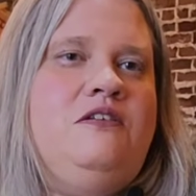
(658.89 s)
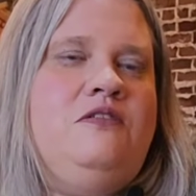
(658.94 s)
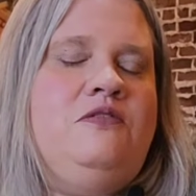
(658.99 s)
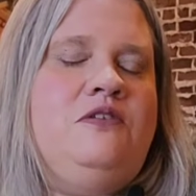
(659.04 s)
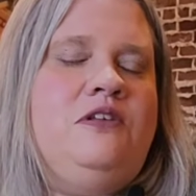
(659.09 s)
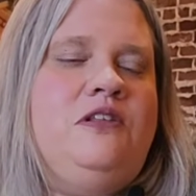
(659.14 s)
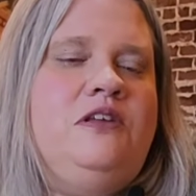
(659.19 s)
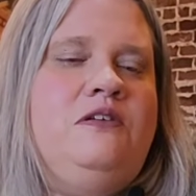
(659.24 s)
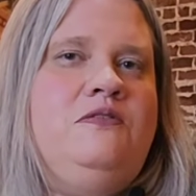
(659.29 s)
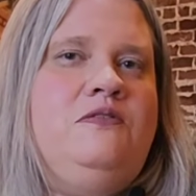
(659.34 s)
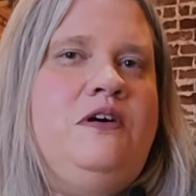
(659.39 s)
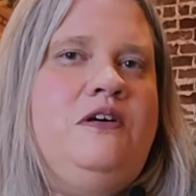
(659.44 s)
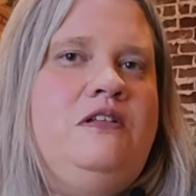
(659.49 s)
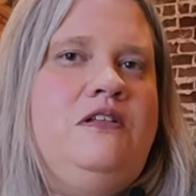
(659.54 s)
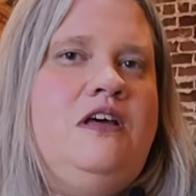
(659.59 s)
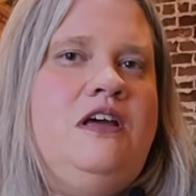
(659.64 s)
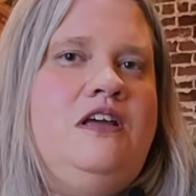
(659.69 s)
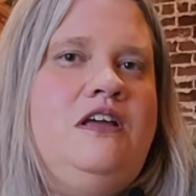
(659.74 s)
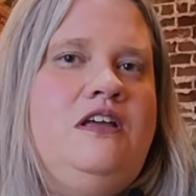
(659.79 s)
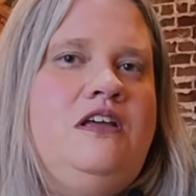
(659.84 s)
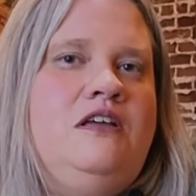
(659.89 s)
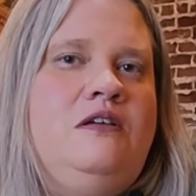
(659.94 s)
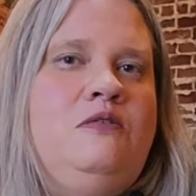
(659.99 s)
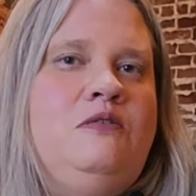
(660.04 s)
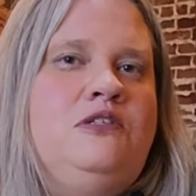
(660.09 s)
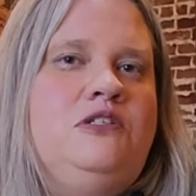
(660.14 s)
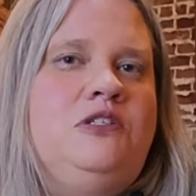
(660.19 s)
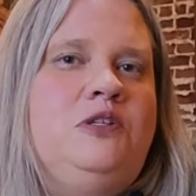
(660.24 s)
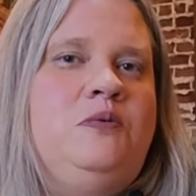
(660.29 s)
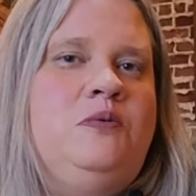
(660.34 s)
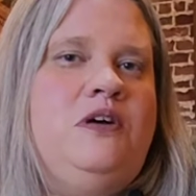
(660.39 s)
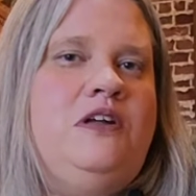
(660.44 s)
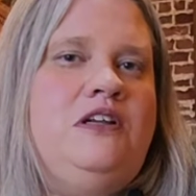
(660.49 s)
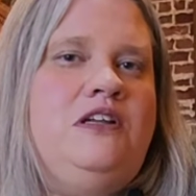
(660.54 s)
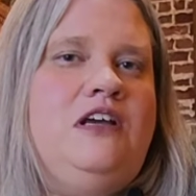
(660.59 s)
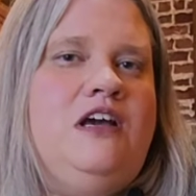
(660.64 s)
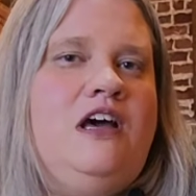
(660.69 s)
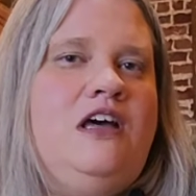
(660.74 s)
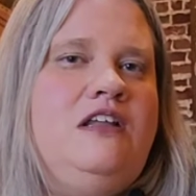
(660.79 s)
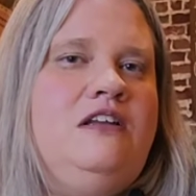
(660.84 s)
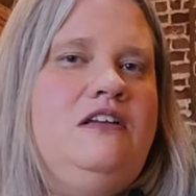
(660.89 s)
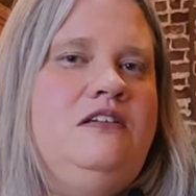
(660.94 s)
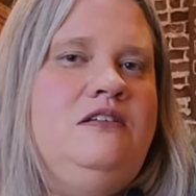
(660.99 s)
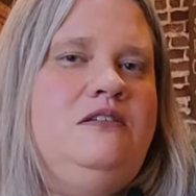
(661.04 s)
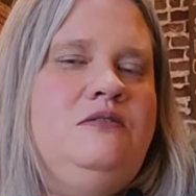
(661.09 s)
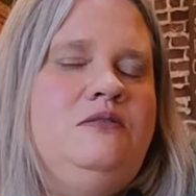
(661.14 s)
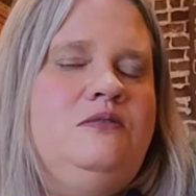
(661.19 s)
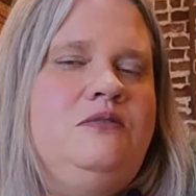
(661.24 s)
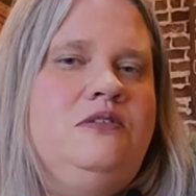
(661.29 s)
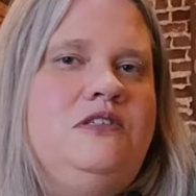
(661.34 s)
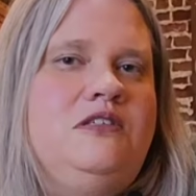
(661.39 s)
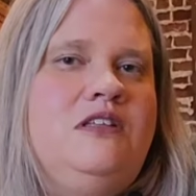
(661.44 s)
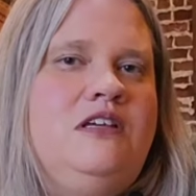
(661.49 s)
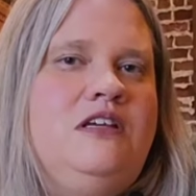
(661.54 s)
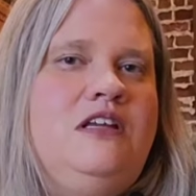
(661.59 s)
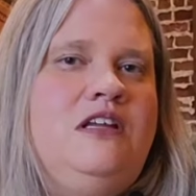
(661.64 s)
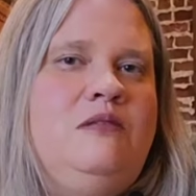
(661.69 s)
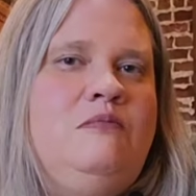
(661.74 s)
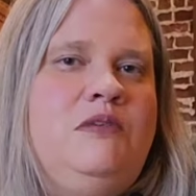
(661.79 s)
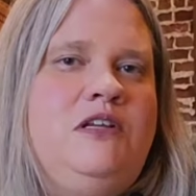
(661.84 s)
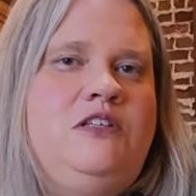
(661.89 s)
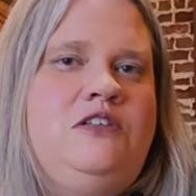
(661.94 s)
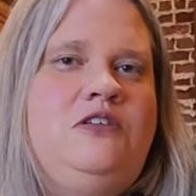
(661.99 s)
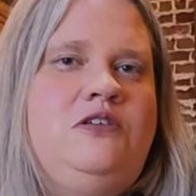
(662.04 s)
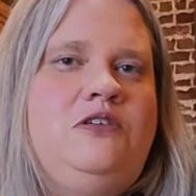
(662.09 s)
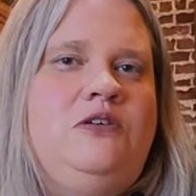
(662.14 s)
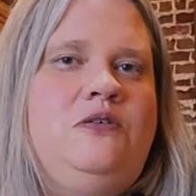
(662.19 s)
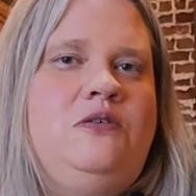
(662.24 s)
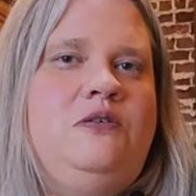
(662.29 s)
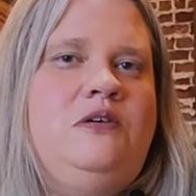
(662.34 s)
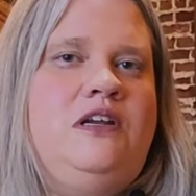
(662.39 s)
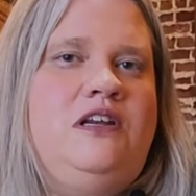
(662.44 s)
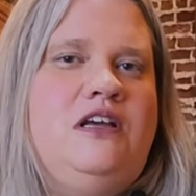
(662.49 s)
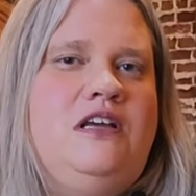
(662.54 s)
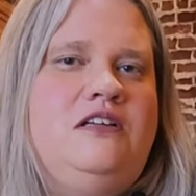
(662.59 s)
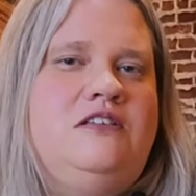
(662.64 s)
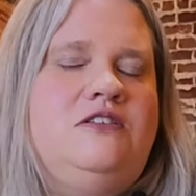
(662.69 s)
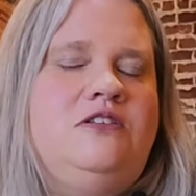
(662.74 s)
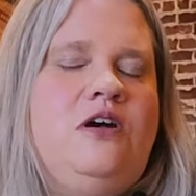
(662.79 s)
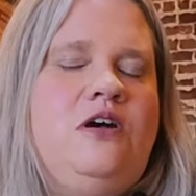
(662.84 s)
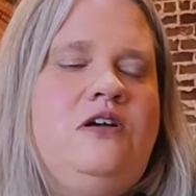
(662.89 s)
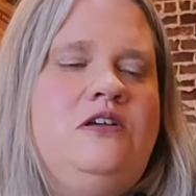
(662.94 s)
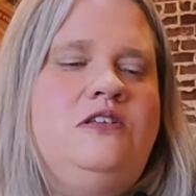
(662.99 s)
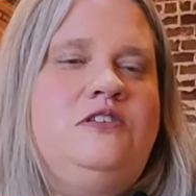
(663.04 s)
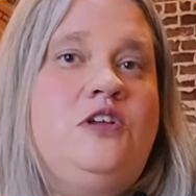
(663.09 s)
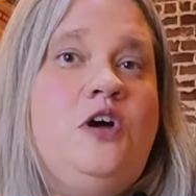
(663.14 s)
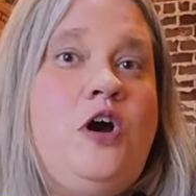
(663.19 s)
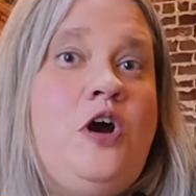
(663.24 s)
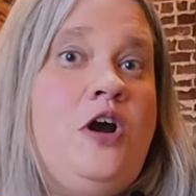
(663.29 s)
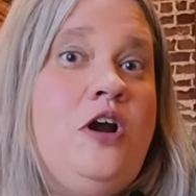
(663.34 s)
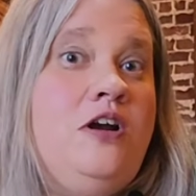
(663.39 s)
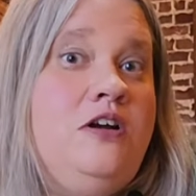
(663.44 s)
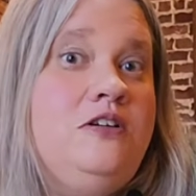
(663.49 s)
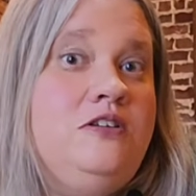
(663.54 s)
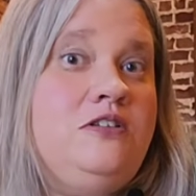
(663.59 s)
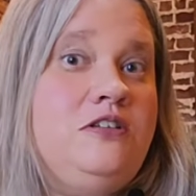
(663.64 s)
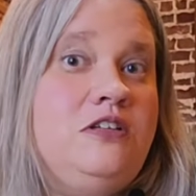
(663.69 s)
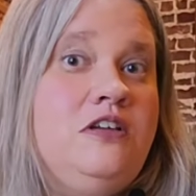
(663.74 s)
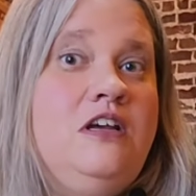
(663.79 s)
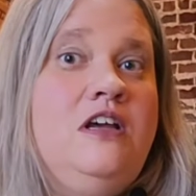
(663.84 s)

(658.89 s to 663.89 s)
I really felt like he was the one God was leading me to, and I saw his heart.